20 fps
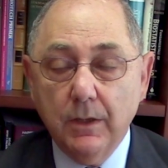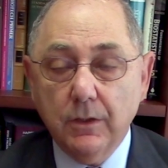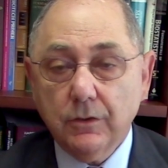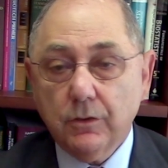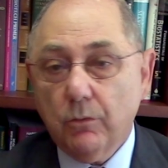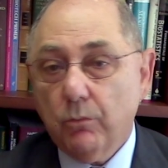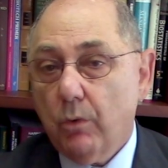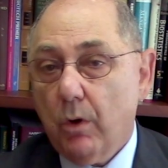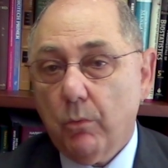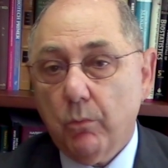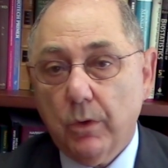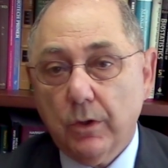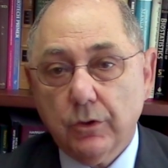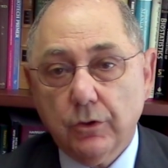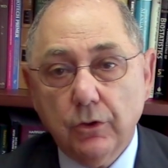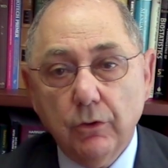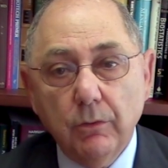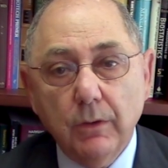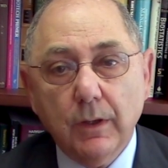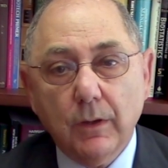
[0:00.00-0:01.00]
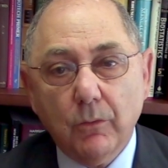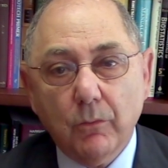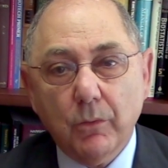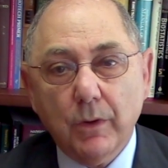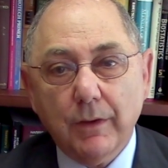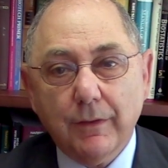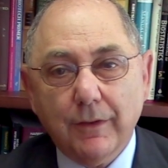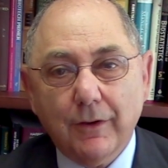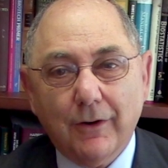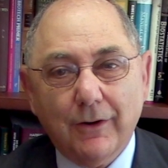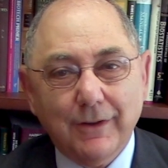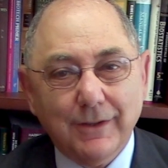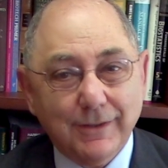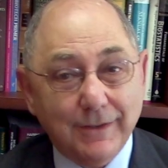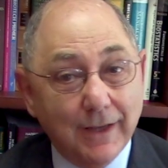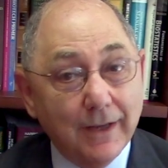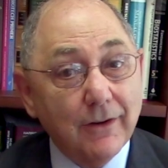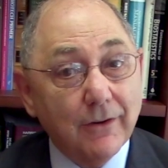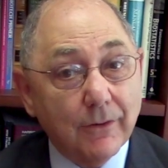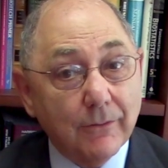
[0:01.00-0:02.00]
So what we're doing with our
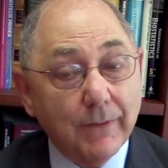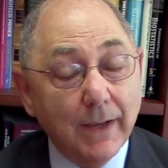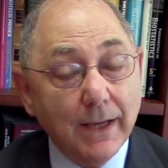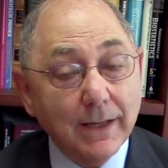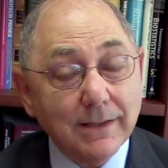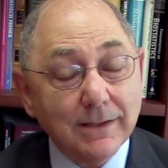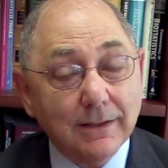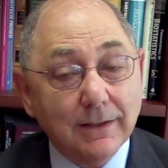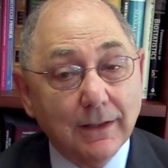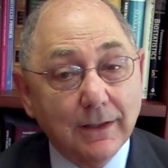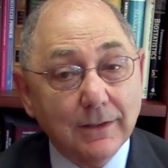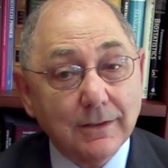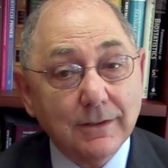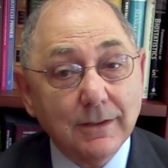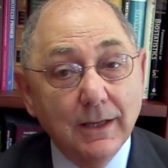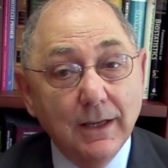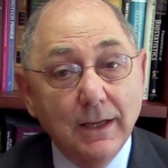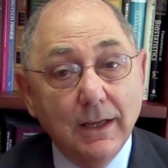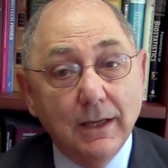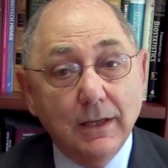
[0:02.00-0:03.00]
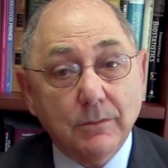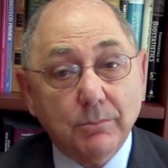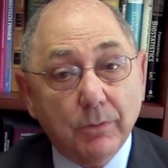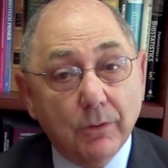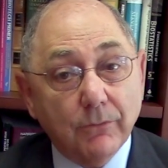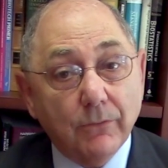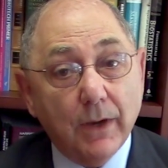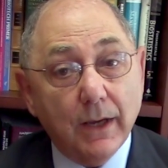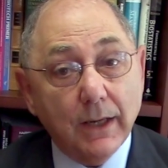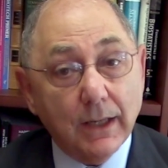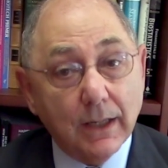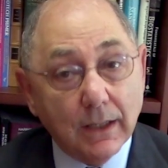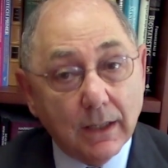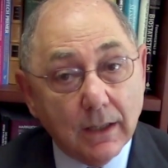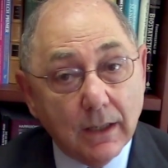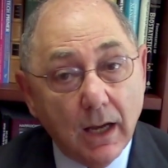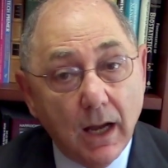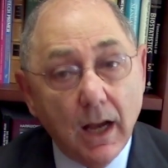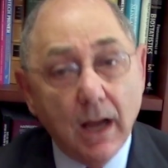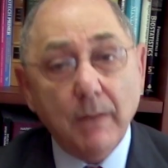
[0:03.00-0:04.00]
Center of Excellence is providing
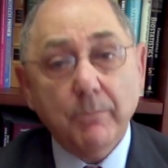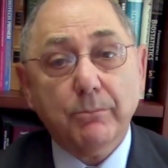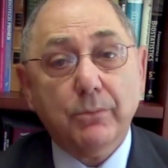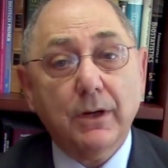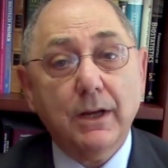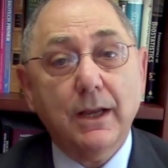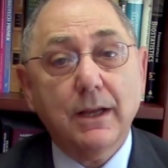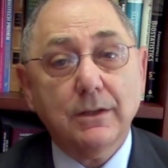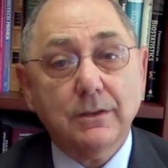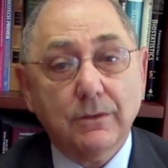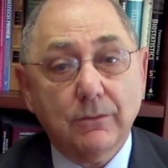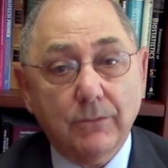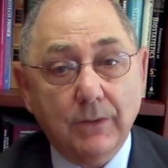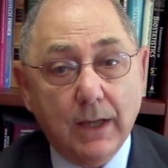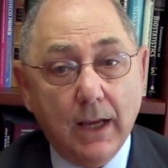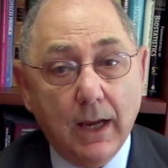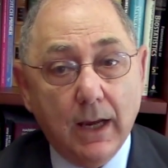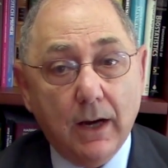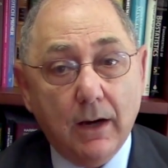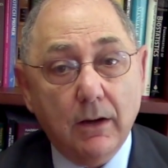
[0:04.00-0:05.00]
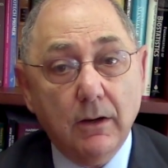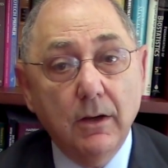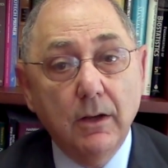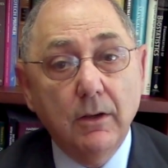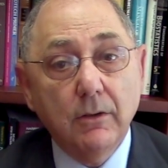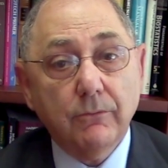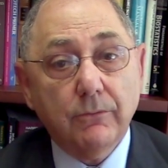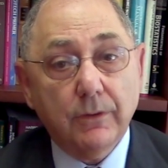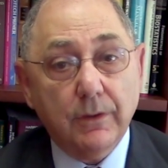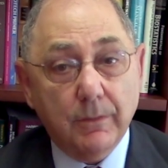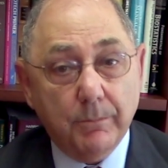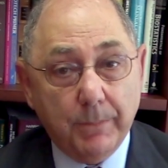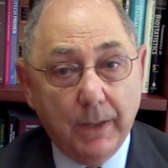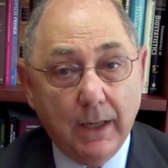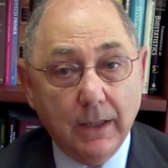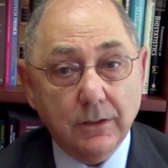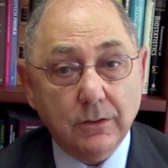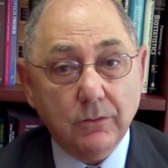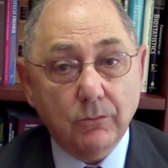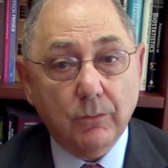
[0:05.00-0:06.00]
comprehensive care for the
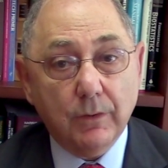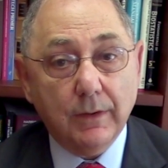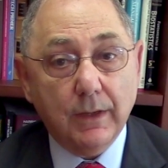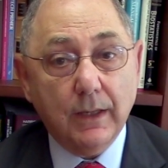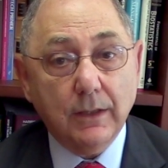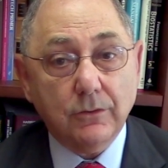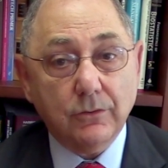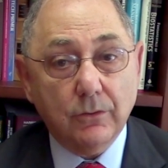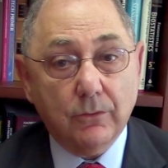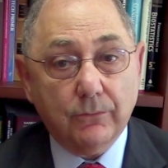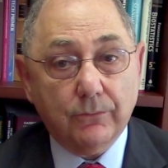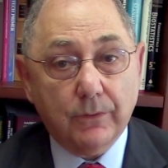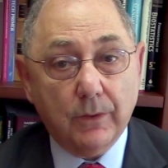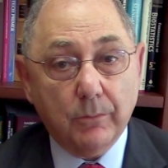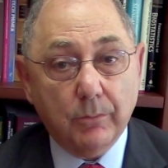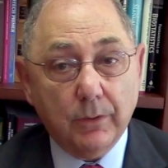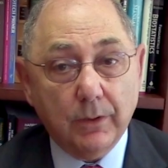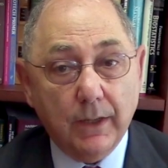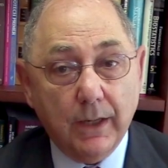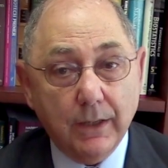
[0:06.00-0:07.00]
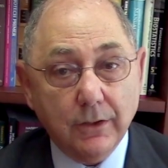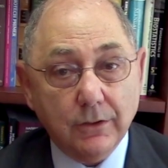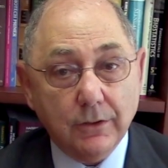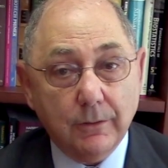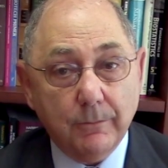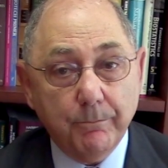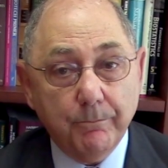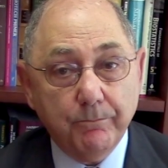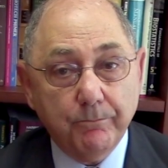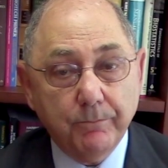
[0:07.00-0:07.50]
patient with atrial fibrillation.